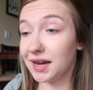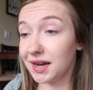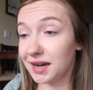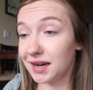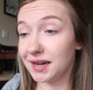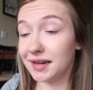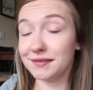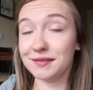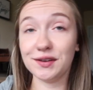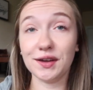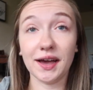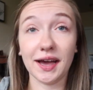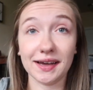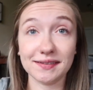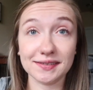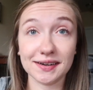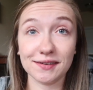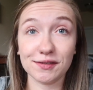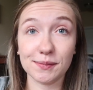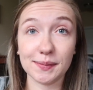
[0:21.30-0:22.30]
Uh, if you
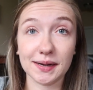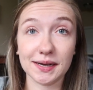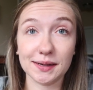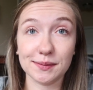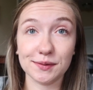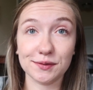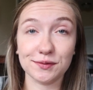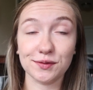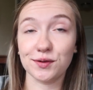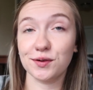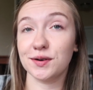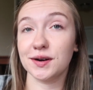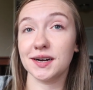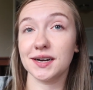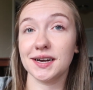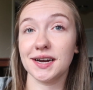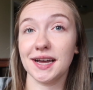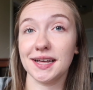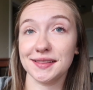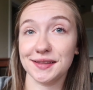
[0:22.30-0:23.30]
haven't ever been here
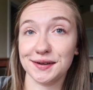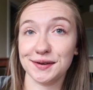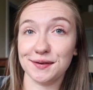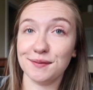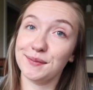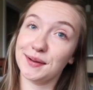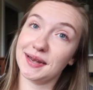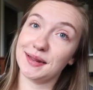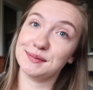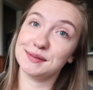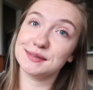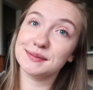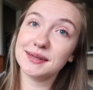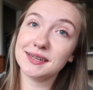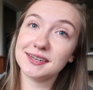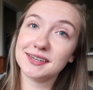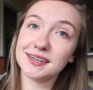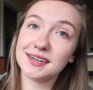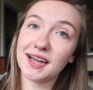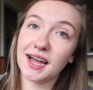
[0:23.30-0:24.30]
before, hello, my name is
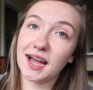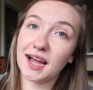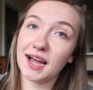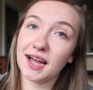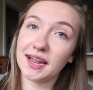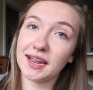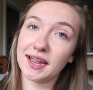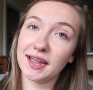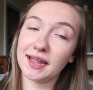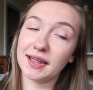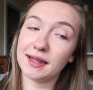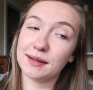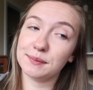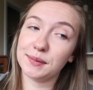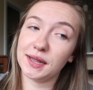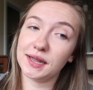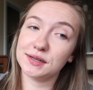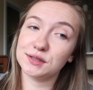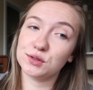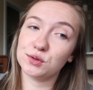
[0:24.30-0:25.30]
Amanda. I am
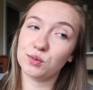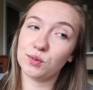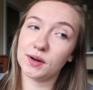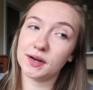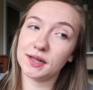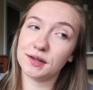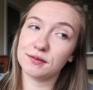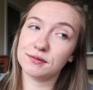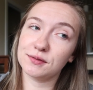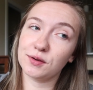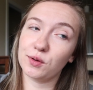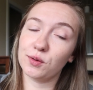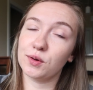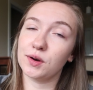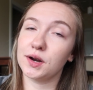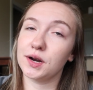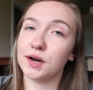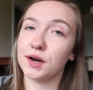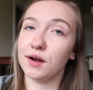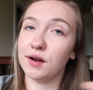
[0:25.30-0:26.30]
a
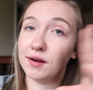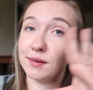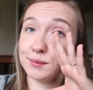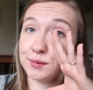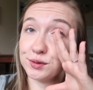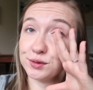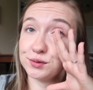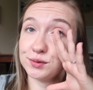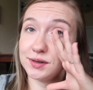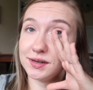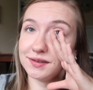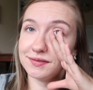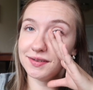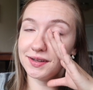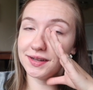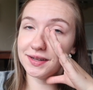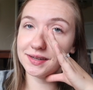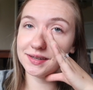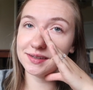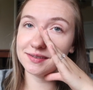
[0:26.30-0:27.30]
twenty-four, almost
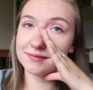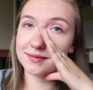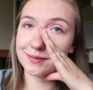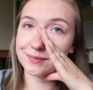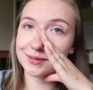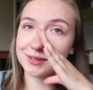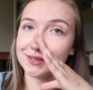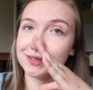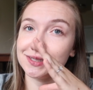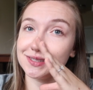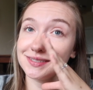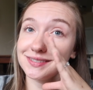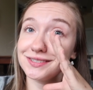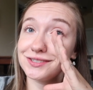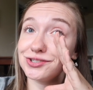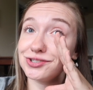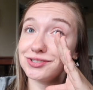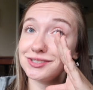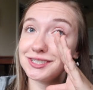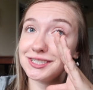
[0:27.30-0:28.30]
twenty-five. My birthday's
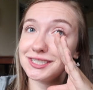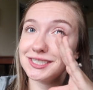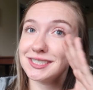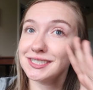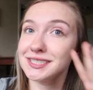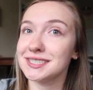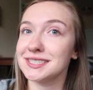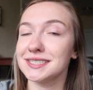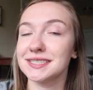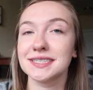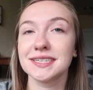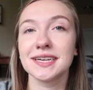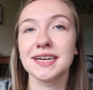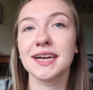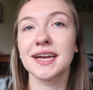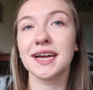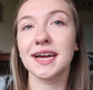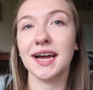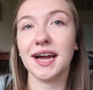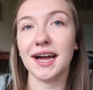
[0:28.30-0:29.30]
in July.
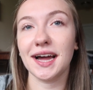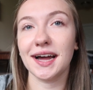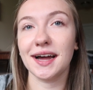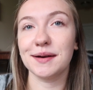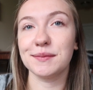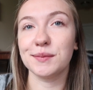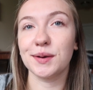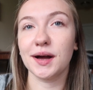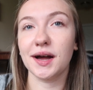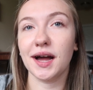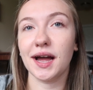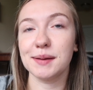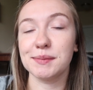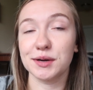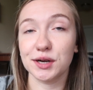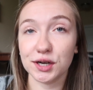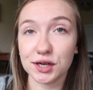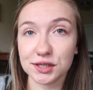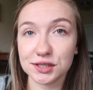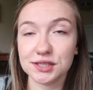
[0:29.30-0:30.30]
Um, I'm a
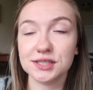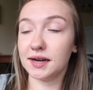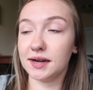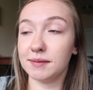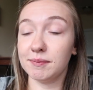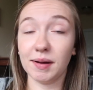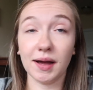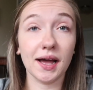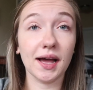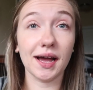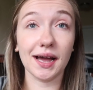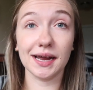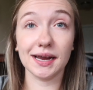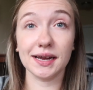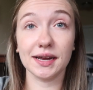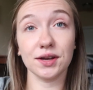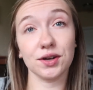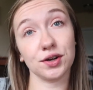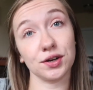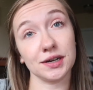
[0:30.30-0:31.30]
nurse. Um,
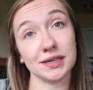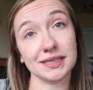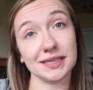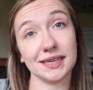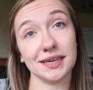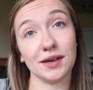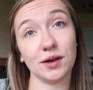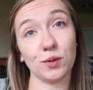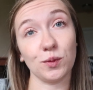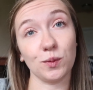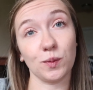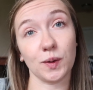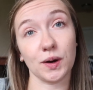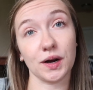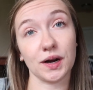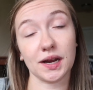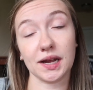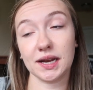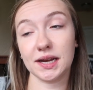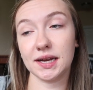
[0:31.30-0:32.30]
I currently
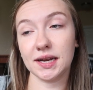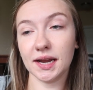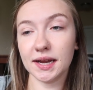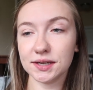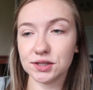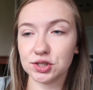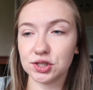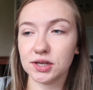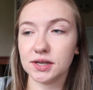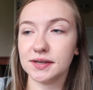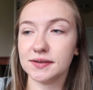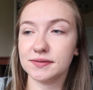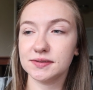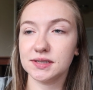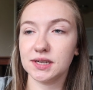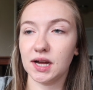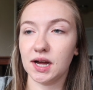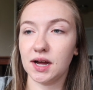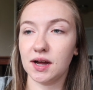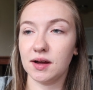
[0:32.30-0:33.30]
work night
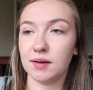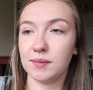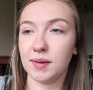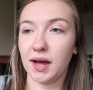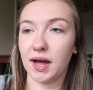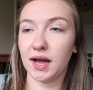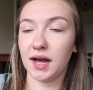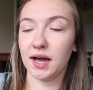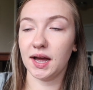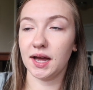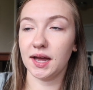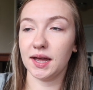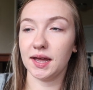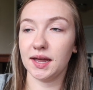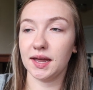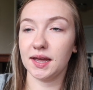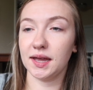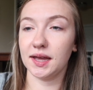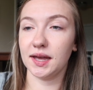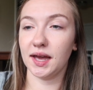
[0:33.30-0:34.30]
shift. Um,
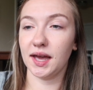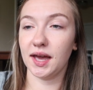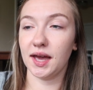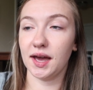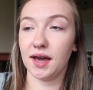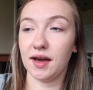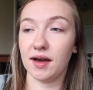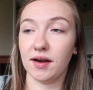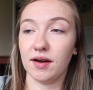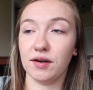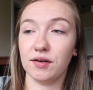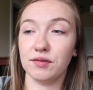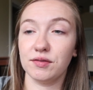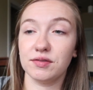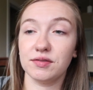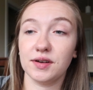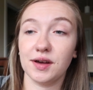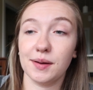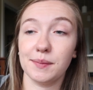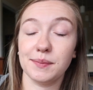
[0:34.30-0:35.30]
I have
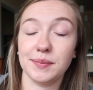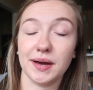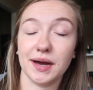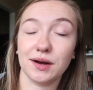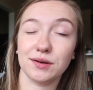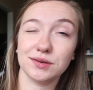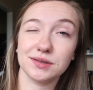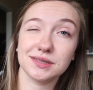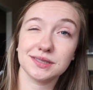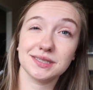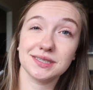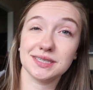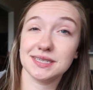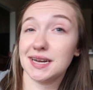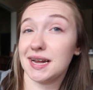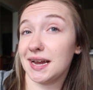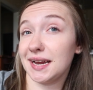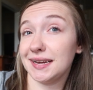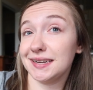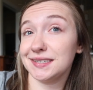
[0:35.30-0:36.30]
about
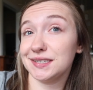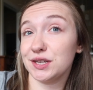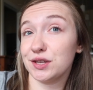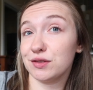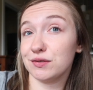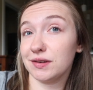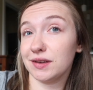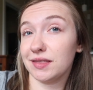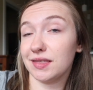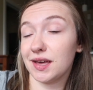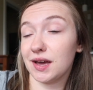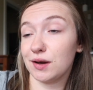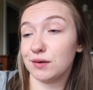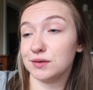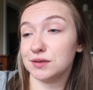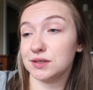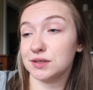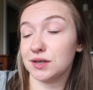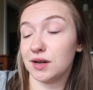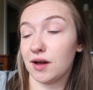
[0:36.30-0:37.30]
ninety-three
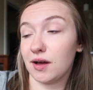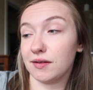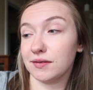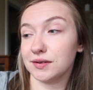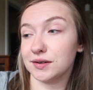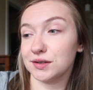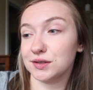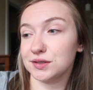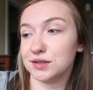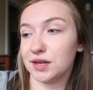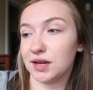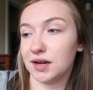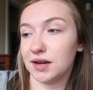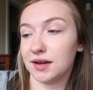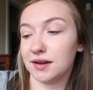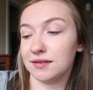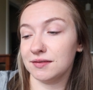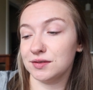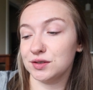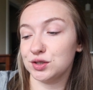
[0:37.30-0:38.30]
thousand dollars
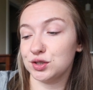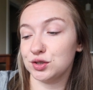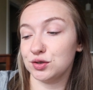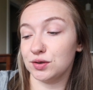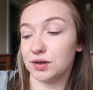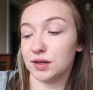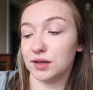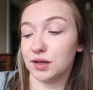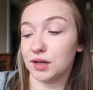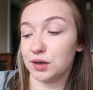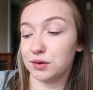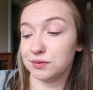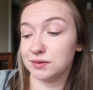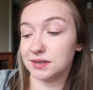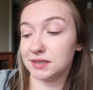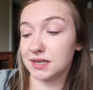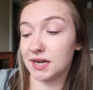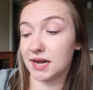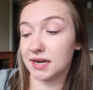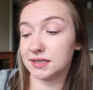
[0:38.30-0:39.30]
of student
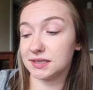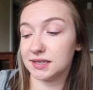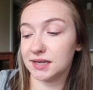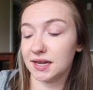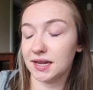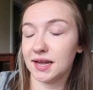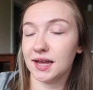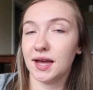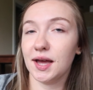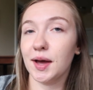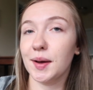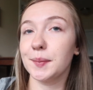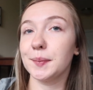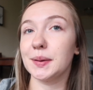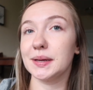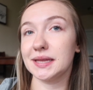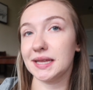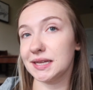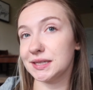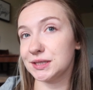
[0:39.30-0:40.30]
loan debt,
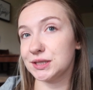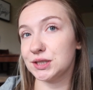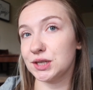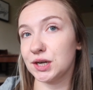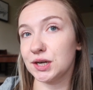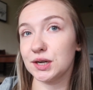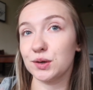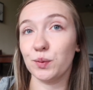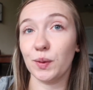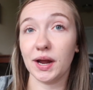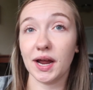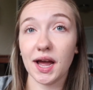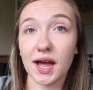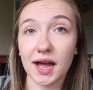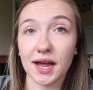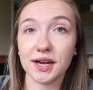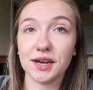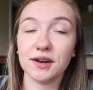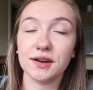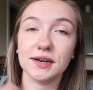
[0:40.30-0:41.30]
but that started way
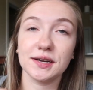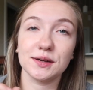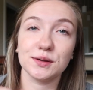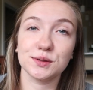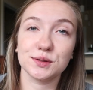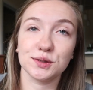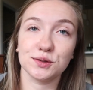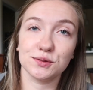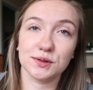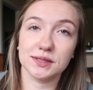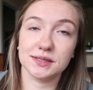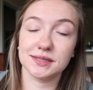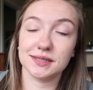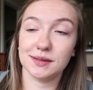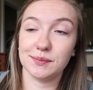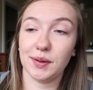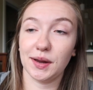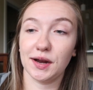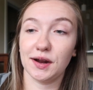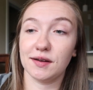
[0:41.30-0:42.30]
higher. I also
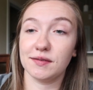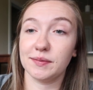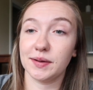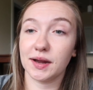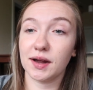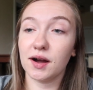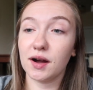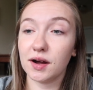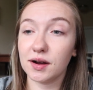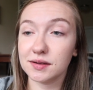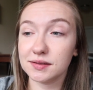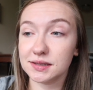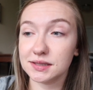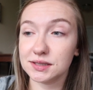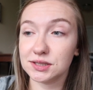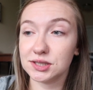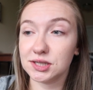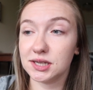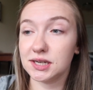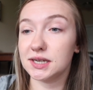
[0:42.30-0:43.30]
recently paid off my car
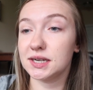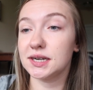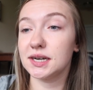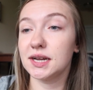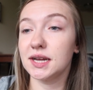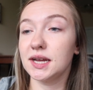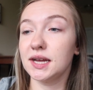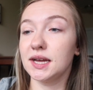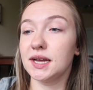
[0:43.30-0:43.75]
this year.